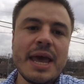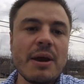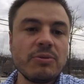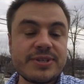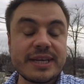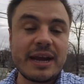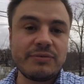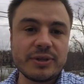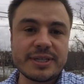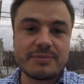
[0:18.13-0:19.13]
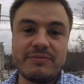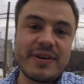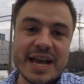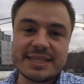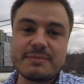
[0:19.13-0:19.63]
And we're also going to have a look at some
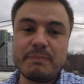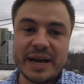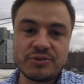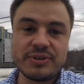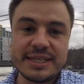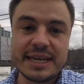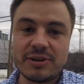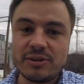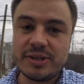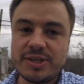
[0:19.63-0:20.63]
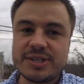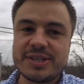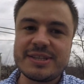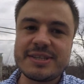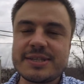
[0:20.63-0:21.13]
advanced battery technology. So
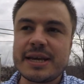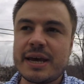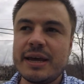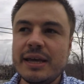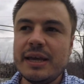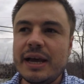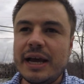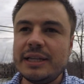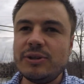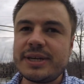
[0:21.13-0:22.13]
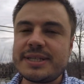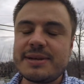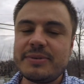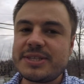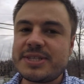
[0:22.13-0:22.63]
this is a look at
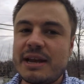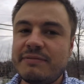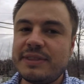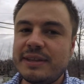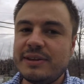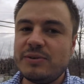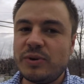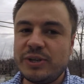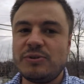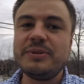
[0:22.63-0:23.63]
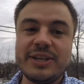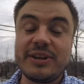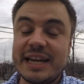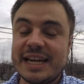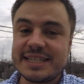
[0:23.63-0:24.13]
some of the stuff that we're normally not
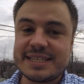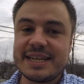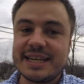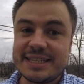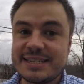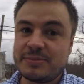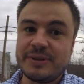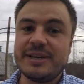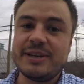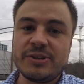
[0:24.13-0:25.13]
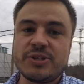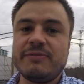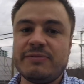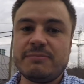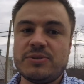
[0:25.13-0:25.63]
allowed to see, because this will be a top
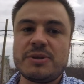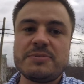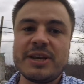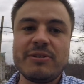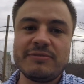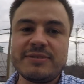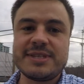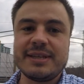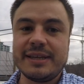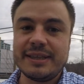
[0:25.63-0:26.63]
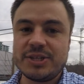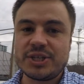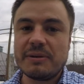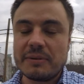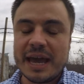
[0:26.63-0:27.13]
secret facility, the
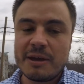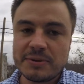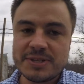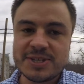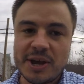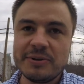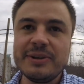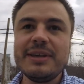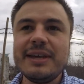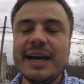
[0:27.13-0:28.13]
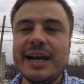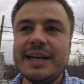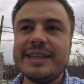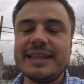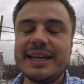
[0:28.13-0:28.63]
GM campus. So
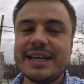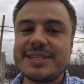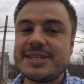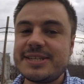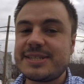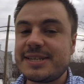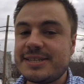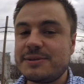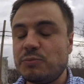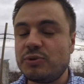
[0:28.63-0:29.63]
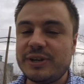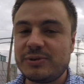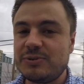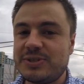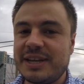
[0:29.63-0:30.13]
they're letting us in to see some pretty
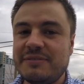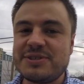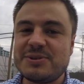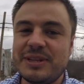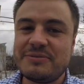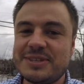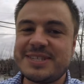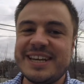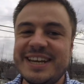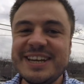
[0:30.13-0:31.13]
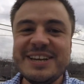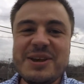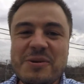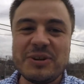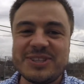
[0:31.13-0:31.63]
cool stuff. So we'll have to see
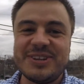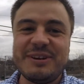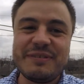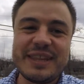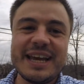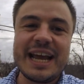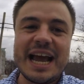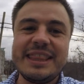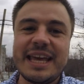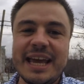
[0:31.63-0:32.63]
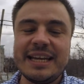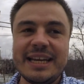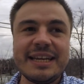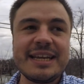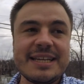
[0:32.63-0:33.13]
what's on offer there. And then
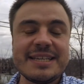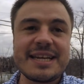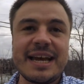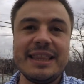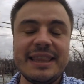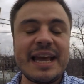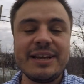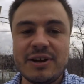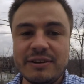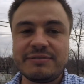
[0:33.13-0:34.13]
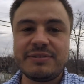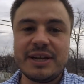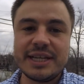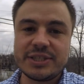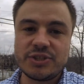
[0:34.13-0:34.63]
it is a late night
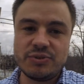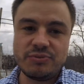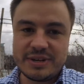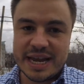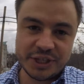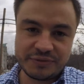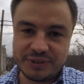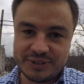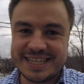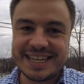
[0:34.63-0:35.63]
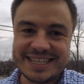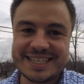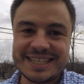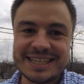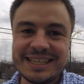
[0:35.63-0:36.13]
flight to Nashville,
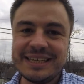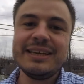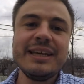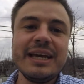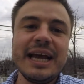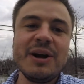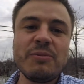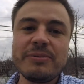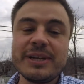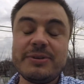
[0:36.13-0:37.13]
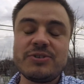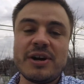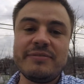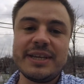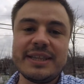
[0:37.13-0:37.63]
Tennessee, where we're going to be
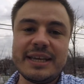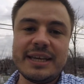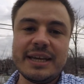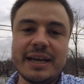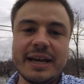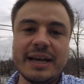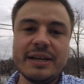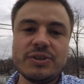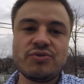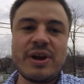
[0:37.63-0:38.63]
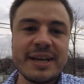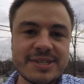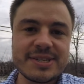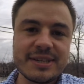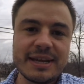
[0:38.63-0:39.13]
driving the
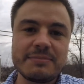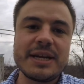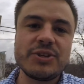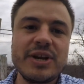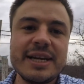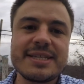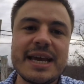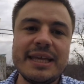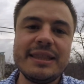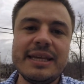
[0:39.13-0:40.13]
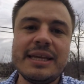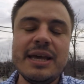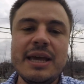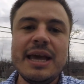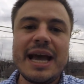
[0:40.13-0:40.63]
Trax, the updated Trax and the
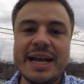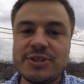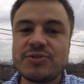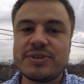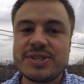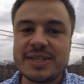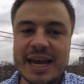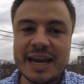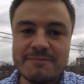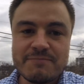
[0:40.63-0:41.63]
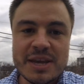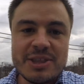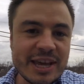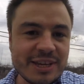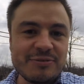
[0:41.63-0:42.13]
Astra sedan.
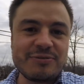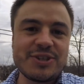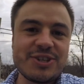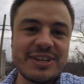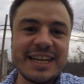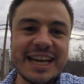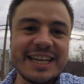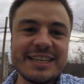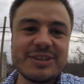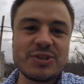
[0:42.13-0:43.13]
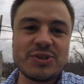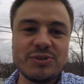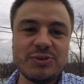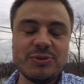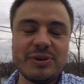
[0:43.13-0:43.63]
Thank you for tuning in
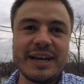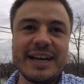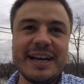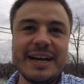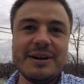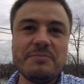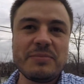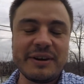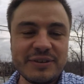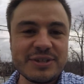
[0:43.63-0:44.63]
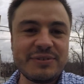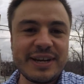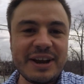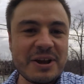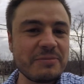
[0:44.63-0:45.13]
to my first
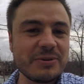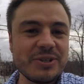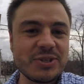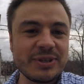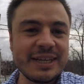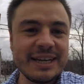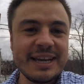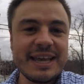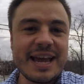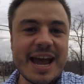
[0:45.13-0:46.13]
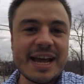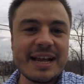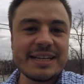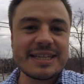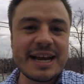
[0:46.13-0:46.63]
video. I hope you enjoyed it,
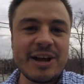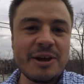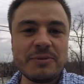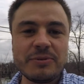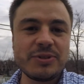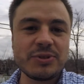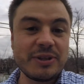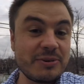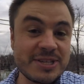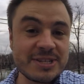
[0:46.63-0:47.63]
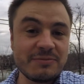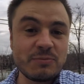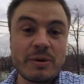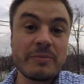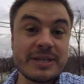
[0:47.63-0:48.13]
and I hope you enjoy the rest of them.
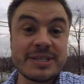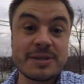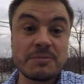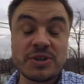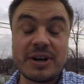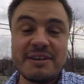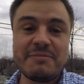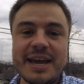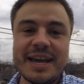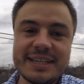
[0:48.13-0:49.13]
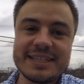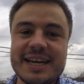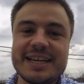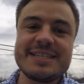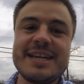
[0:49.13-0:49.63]
Remember to subscribe and
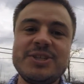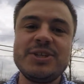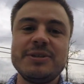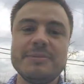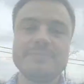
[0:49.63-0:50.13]
stay tuned.